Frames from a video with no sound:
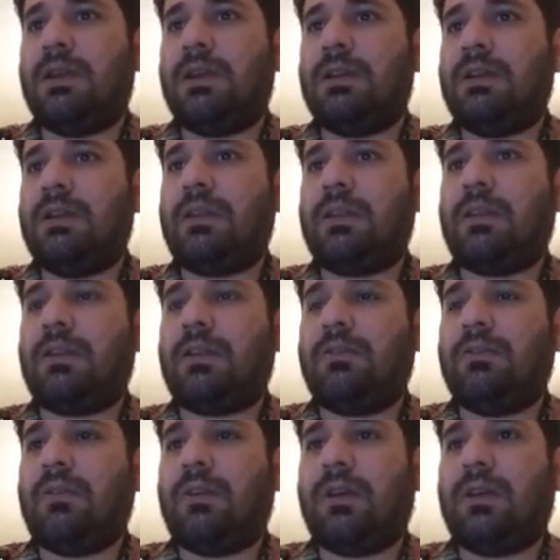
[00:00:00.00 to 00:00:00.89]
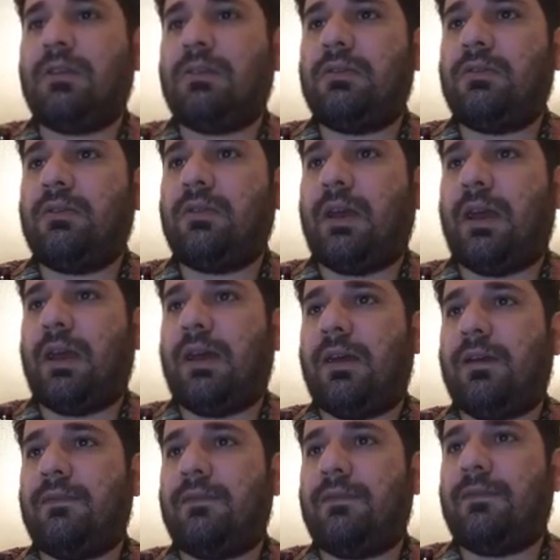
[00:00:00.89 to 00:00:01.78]
Let's see, you
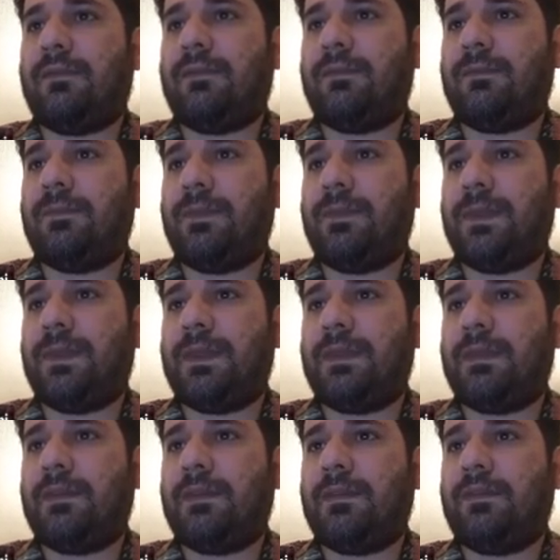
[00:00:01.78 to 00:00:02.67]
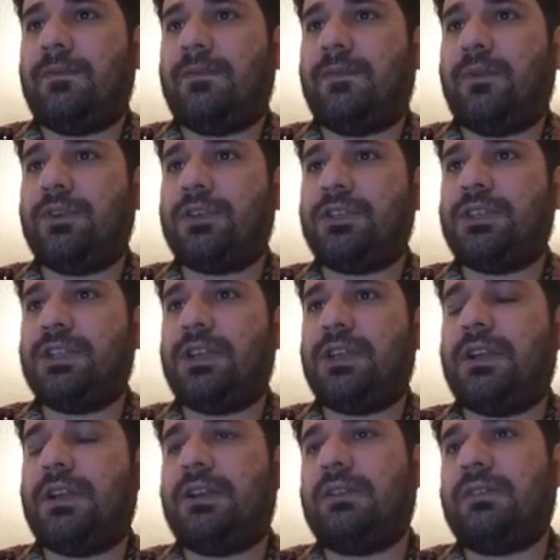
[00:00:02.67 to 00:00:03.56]
have a force
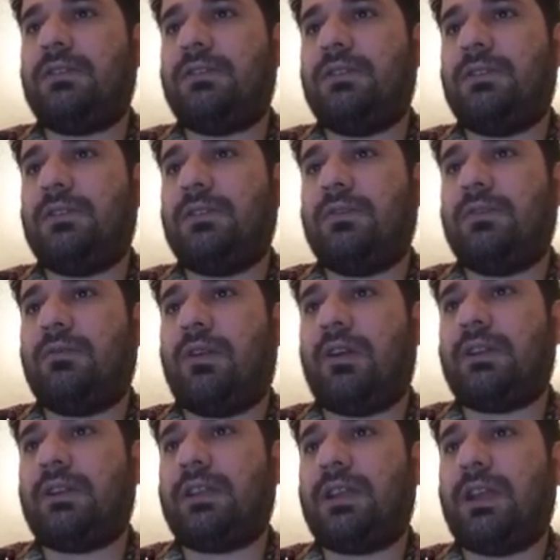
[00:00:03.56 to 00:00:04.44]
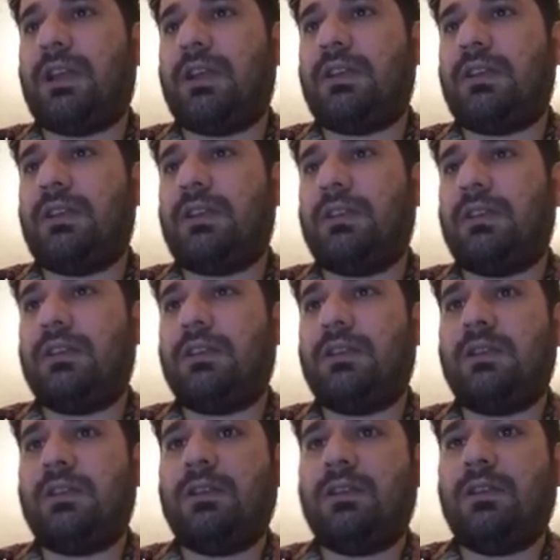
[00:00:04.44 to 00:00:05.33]
here, 1K,
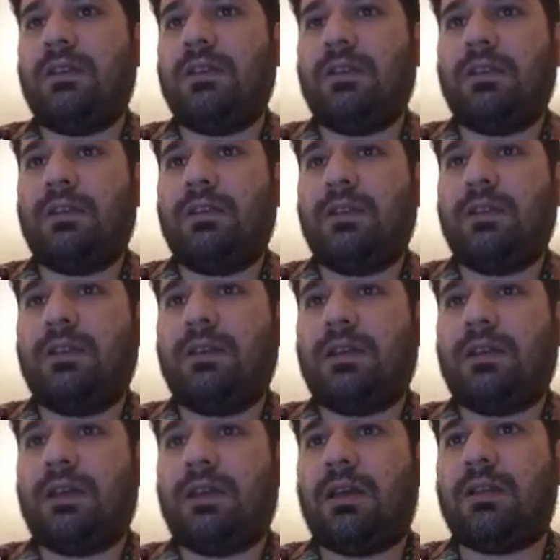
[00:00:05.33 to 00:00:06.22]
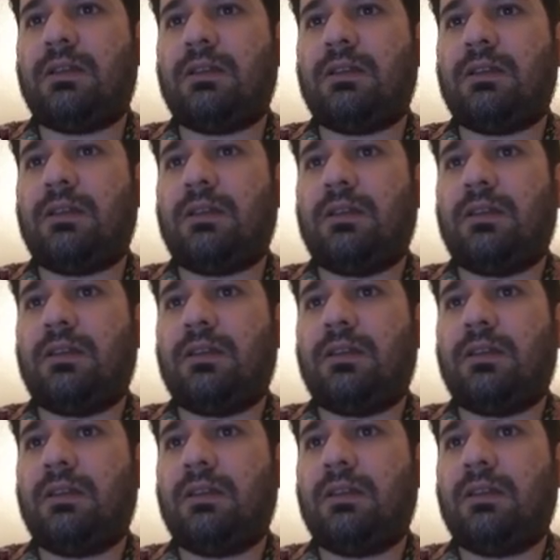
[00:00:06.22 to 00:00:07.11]
and
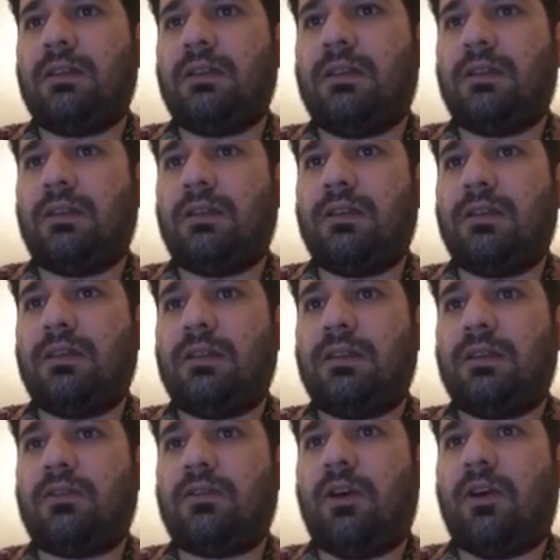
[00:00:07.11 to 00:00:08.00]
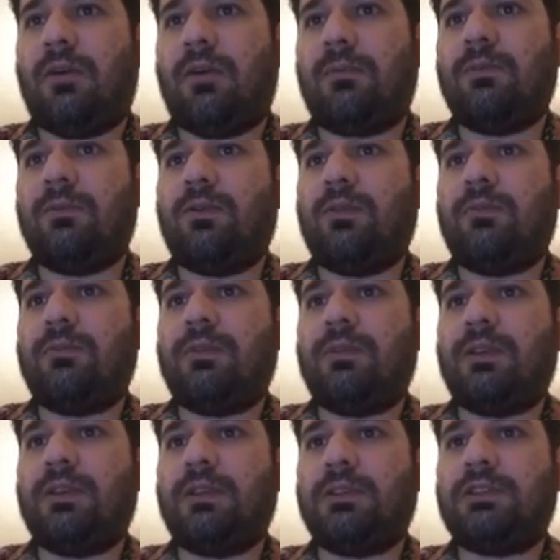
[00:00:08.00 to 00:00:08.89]
a couple
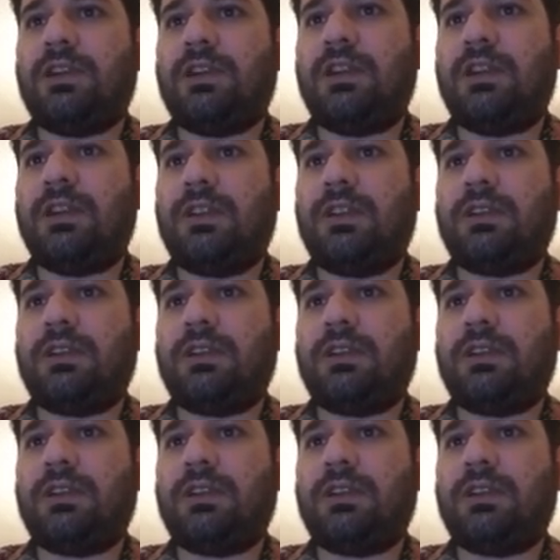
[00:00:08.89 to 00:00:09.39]
moment, 3